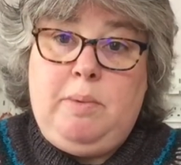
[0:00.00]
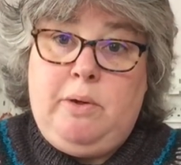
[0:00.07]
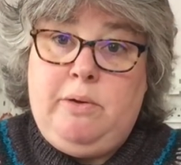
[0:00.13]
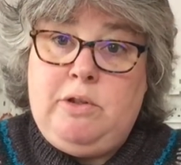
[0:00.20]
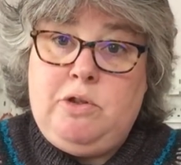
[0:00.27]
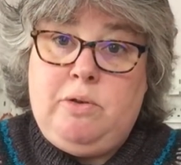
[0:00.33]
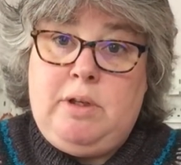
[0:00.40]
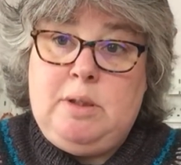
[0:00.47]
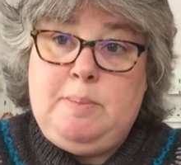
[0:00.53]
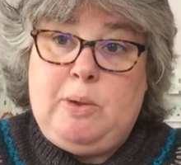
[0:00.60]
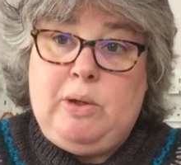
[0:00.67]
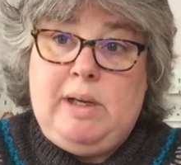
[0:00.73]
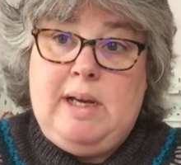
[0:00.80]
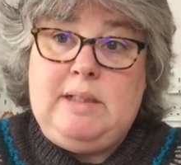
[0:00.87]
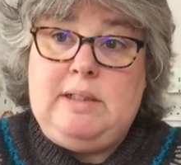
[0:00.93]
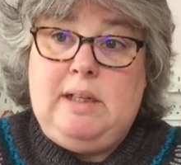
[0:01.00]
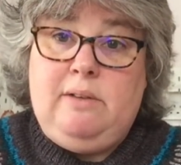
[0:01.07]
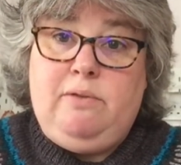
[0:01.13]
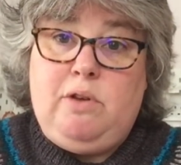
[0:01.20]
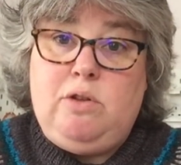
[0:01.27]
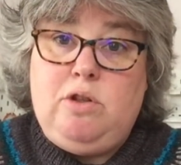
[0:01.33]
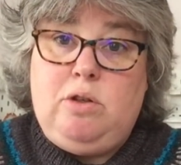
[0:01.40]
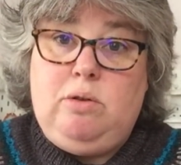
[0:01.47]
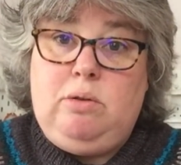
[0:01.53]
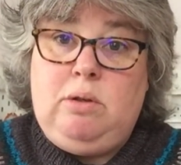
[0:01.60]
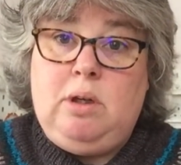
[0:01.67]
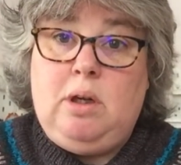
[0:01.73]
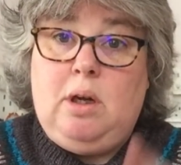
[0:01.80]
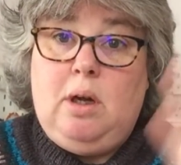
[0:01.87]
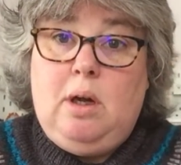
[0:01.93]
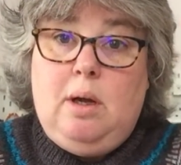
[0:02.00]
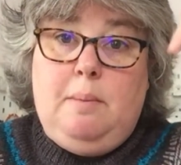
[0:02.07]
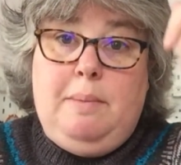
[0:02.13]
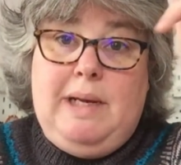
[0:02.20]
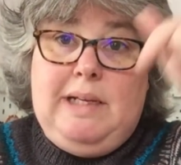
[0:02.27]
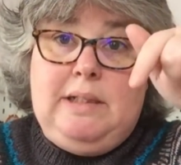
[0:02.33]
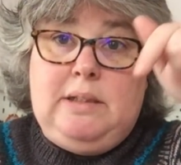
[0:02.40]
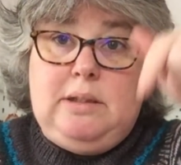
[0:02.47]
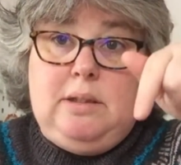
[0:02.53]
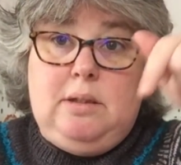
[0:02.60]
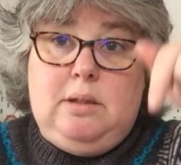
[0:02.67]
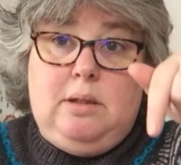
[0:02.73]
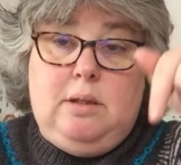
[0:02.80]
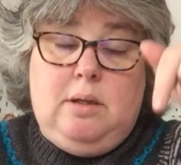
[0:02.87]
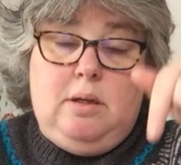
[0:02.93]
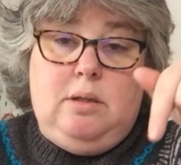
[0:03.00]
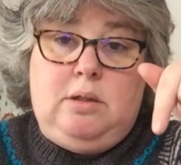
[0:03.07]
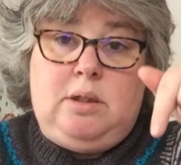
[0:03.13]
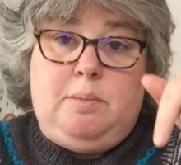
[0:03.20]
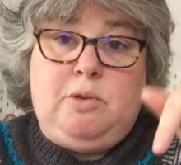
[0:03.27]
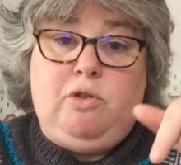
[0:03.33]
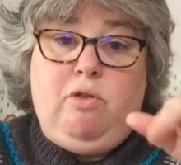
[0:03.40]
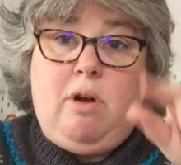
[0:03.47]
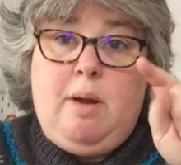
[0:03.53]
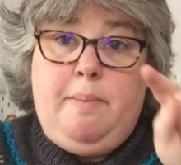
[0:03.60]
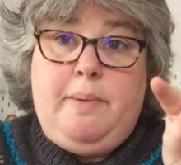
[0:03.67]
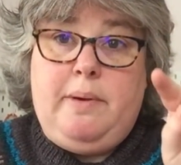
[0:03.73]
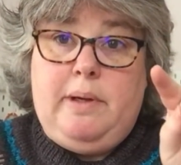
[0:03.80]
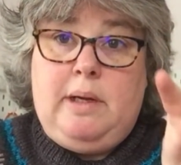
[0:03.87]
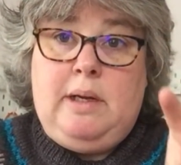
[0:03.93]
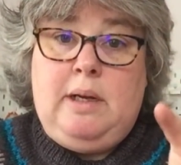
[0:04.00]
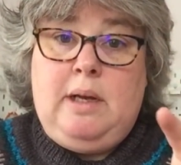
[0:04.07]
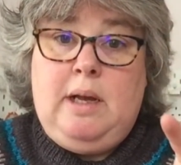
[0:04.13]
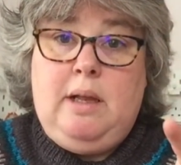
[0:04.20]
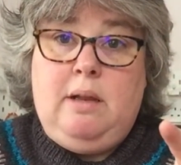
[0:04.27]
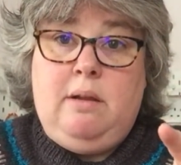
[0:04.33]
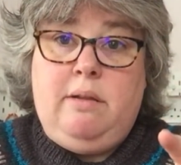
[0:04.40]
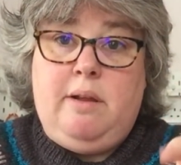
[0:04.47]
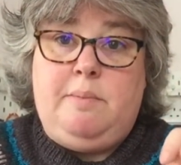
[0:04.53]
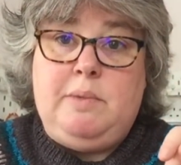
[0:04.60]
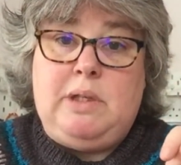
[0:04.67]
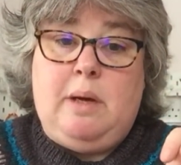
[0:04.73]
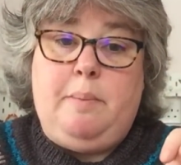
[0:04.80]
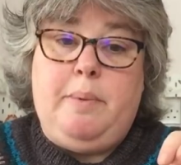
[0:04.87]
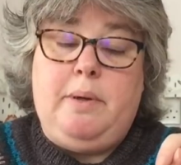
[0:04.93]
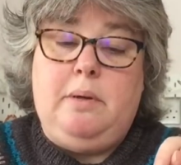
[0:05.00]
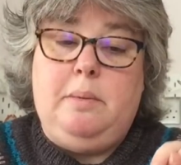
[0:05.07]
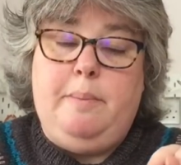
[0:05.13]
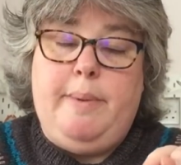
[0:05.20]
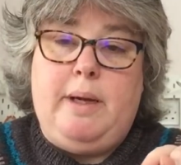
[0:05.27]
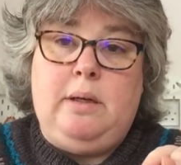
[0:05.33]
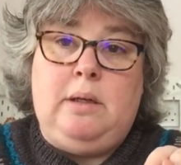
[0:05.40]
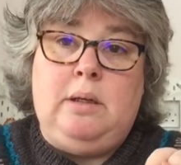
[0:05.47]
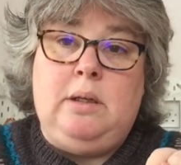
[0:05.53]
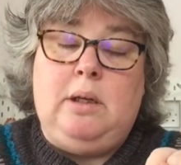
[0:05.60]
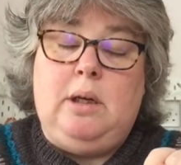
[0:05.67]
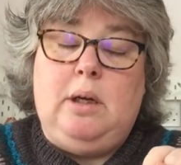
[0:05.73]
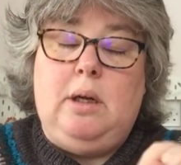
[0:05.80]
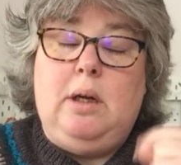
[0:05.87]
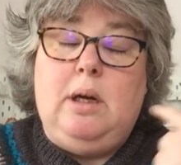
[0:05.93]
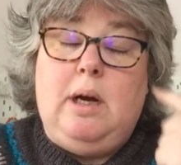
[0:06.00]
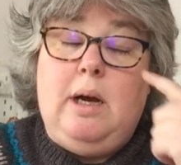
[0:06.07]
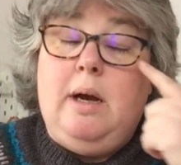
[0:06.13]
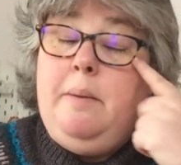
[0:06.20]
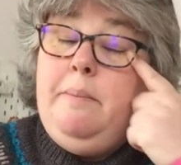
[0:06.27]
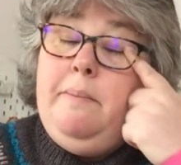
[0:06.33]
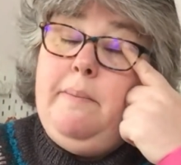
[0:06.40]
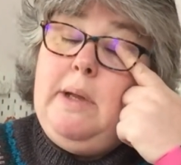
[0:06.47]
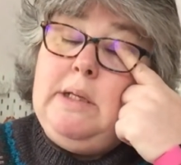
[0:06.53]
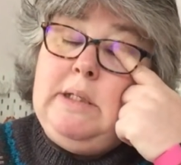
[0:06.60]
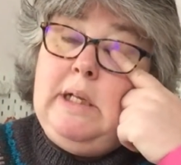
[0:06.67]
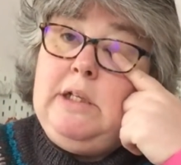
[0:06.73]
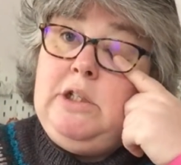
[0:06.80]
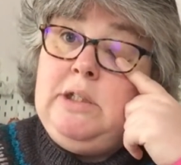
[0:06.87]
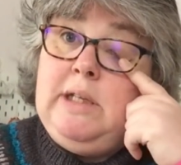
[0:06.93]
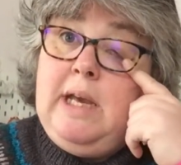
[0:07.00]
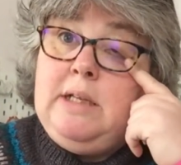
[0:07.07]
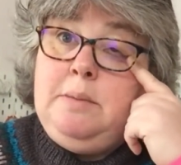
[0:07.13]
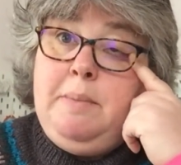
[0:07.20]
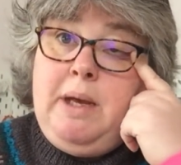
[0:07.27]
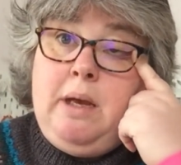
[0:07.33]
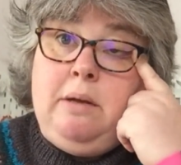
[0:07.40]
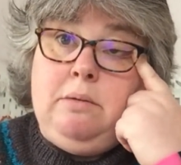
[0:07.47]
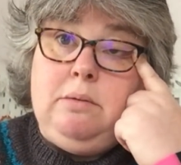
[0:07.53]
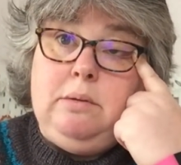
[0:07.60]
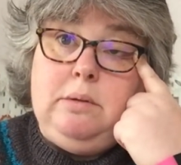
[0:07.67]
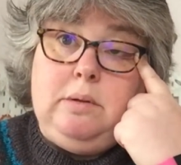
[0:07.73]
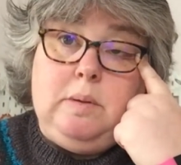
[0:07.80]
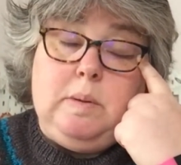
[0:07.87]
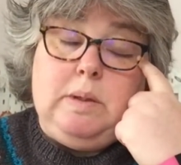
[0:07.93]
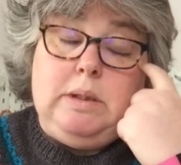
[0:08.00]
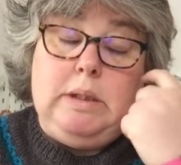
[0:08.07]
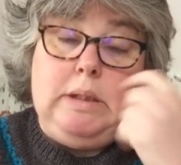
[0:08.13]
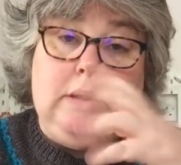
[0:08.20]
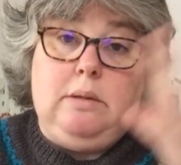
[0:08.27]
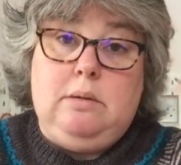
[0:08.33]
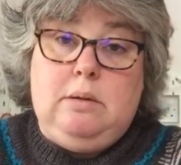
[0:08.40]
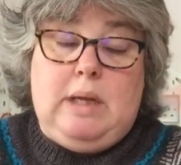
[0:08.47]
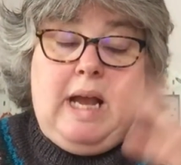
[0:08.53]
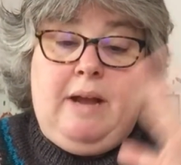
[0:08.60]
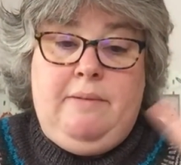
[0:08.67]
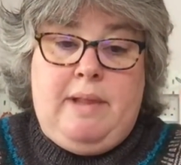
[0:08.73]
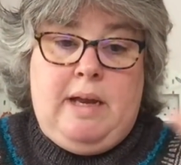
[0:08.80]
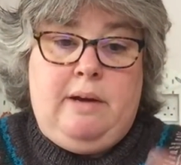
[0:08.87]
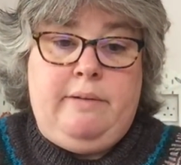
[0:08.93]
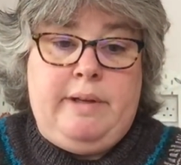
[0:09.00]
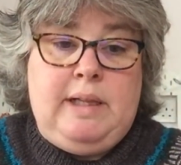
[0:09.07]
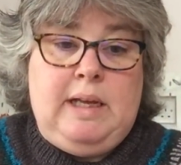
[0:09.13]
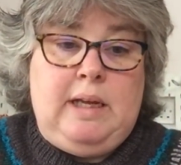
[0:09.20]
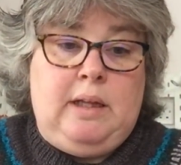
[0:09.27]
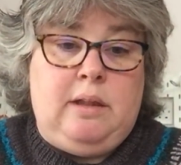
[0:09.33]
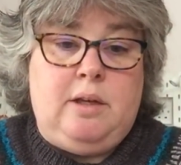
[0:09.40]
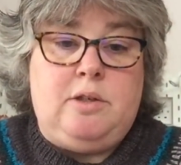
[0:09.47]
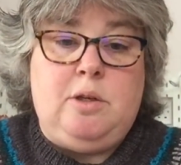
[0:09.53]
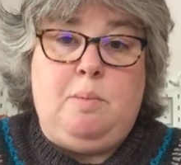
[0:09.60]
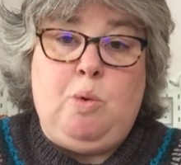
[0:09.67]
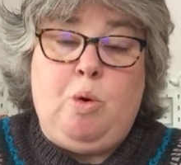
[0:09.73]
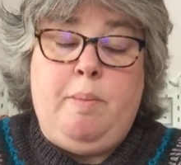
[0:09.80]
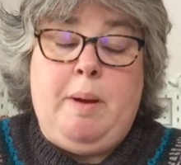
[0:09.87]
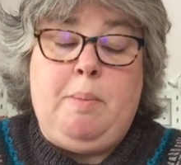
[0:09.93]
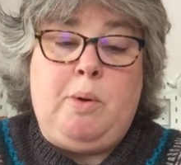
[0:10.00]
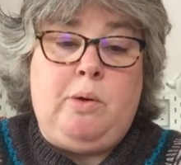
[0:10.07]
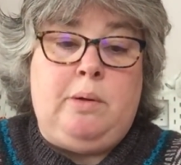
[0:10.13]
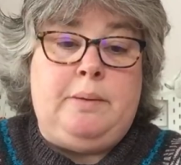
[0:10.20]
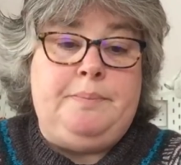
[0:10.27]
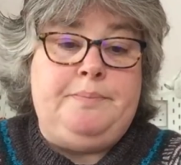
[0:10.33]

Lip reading: you enjoy this podcast. If you do, please subscribe and hit the thumbs up button, as that just gets me out there in the ether to more people.